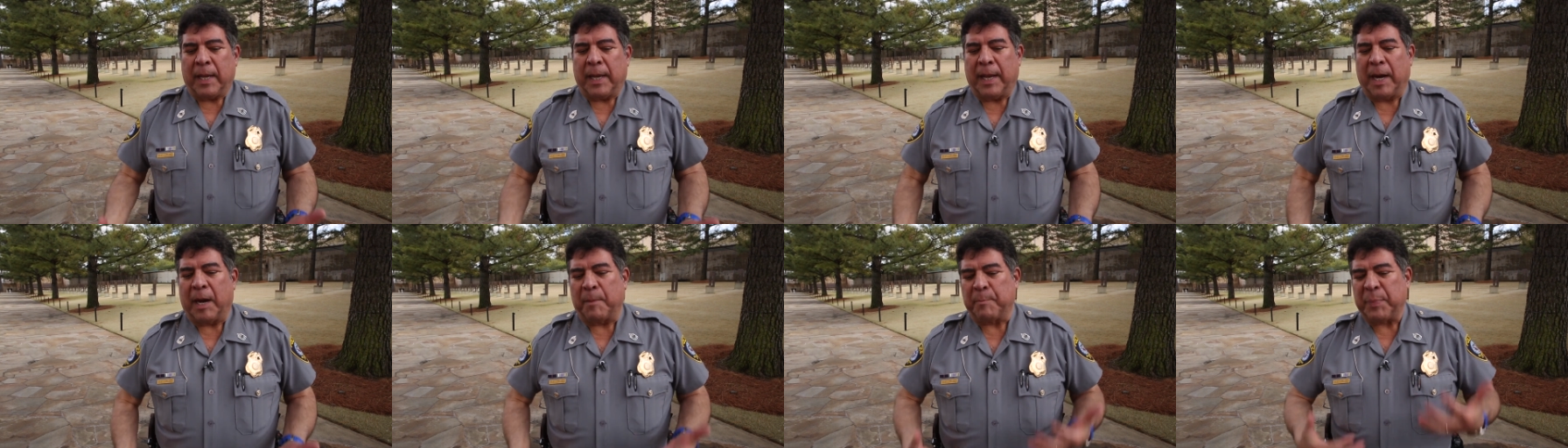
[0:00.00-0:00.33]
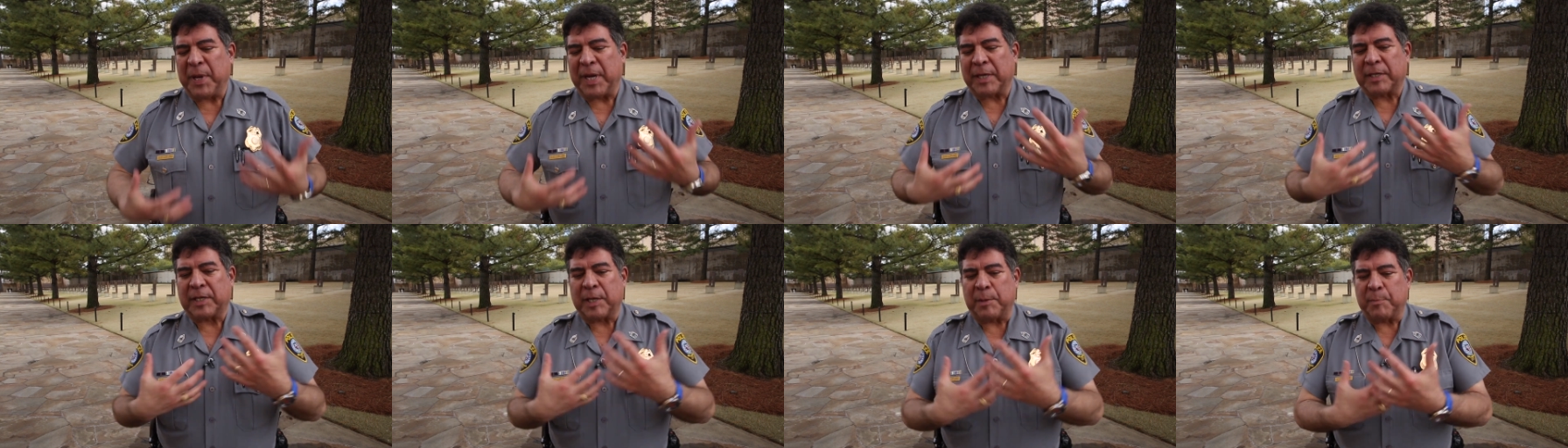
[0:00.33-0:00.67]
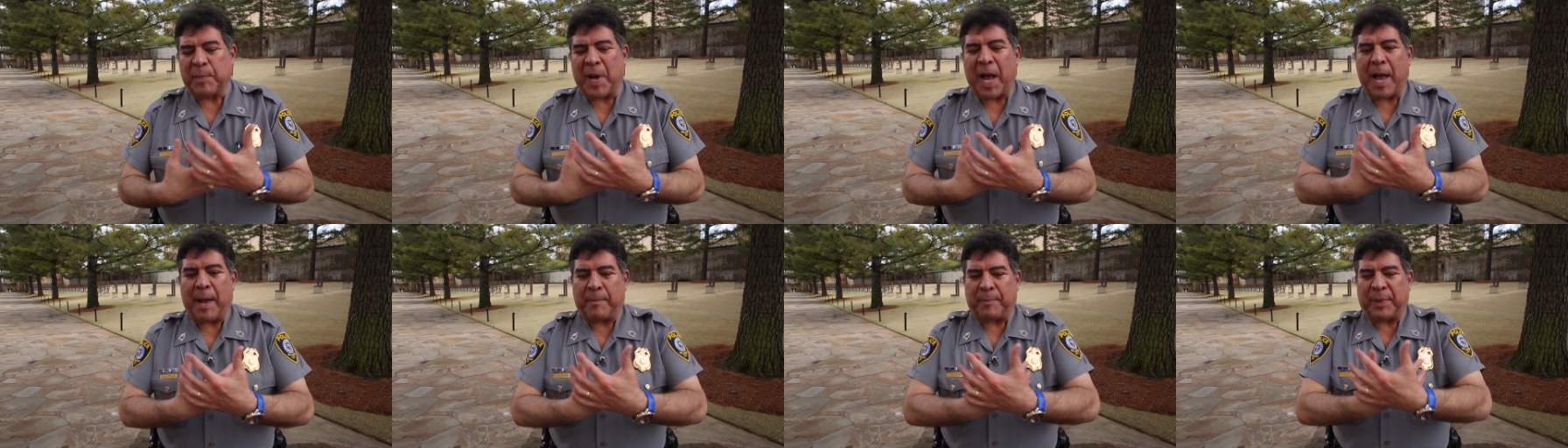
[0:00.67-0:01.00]
and I picked
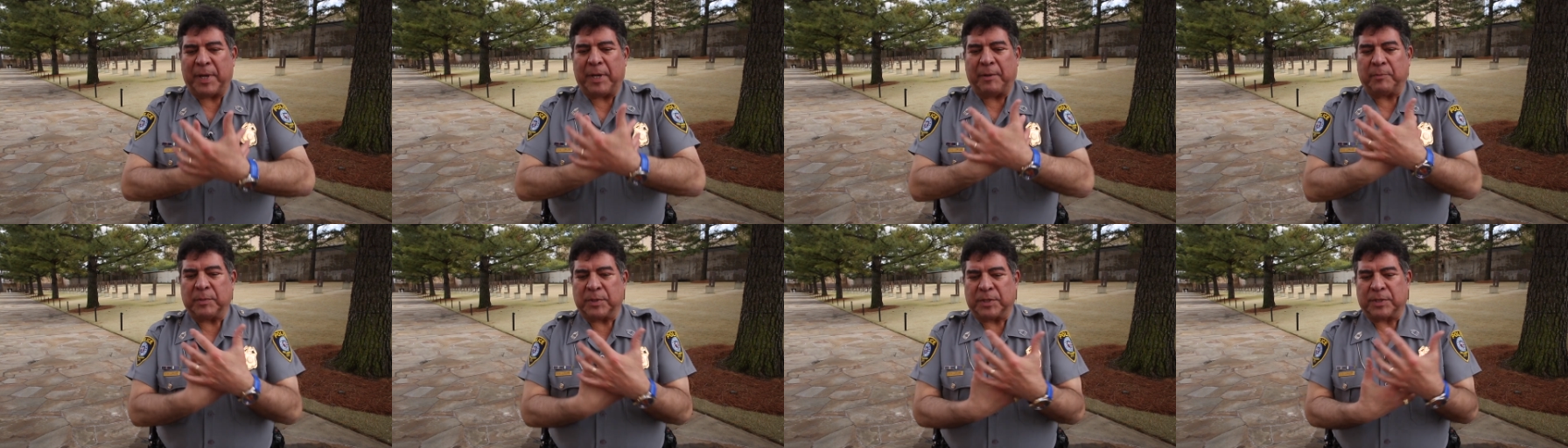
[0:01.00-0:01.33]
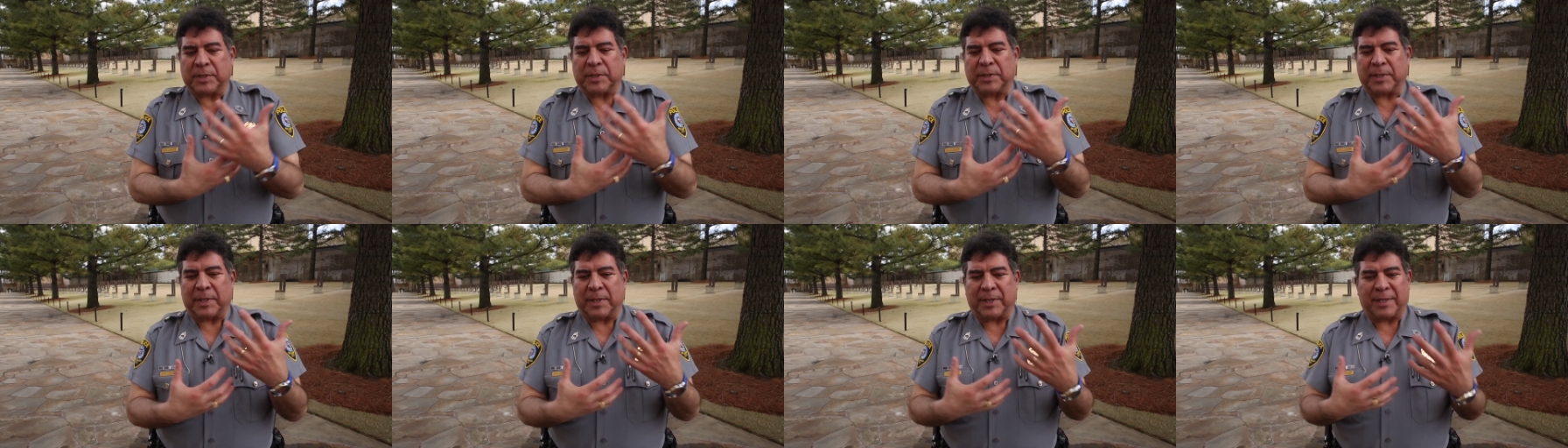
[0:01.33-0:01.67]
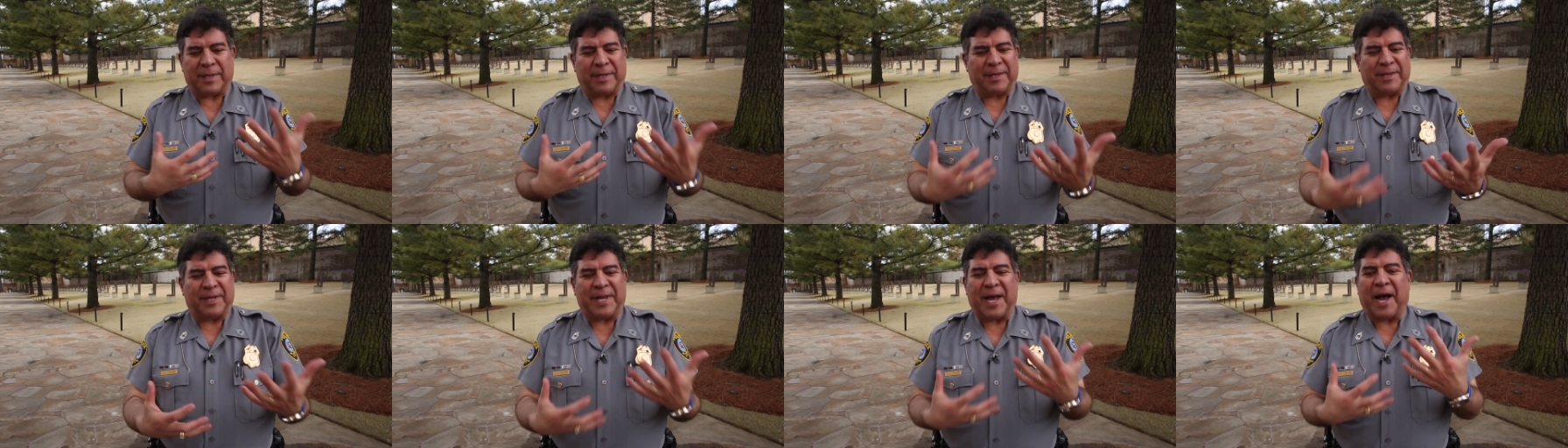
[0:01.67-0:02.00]
him up, and he was
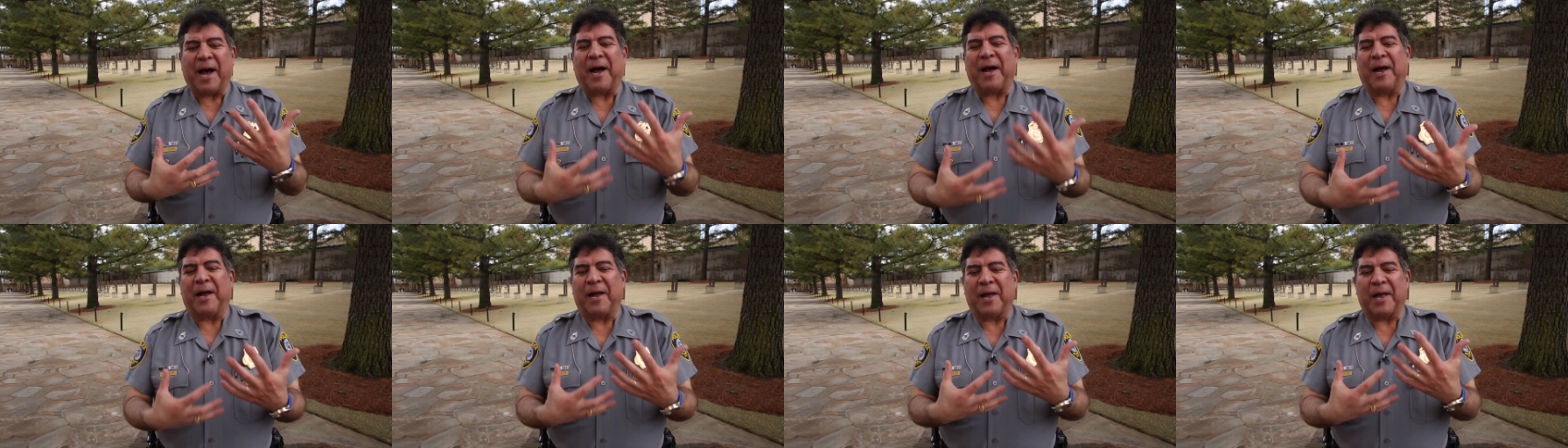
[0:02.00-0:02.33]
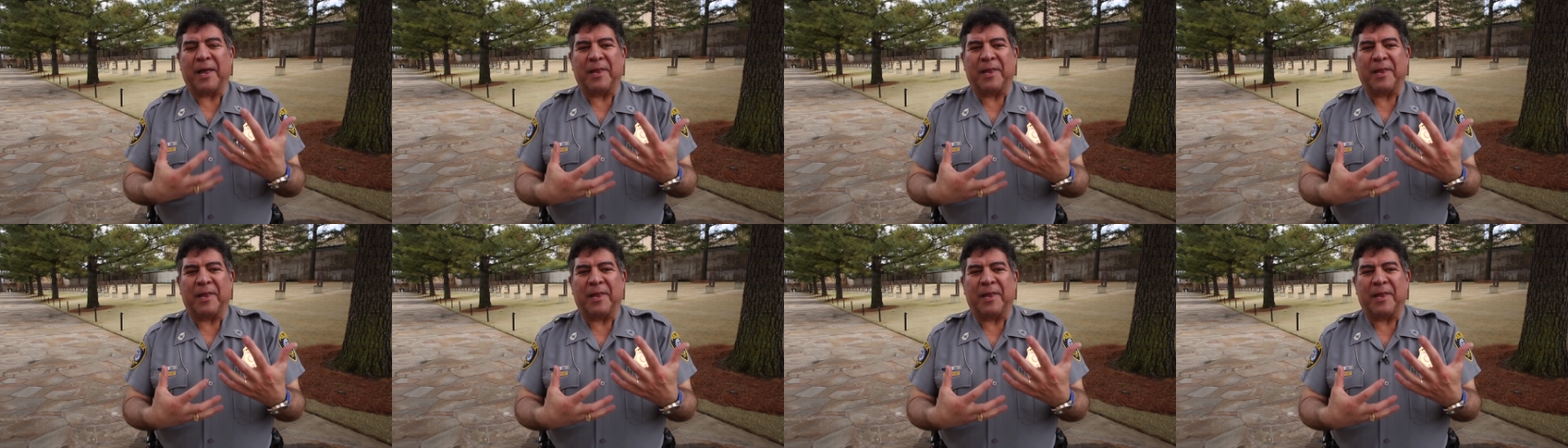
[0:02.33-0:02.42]
the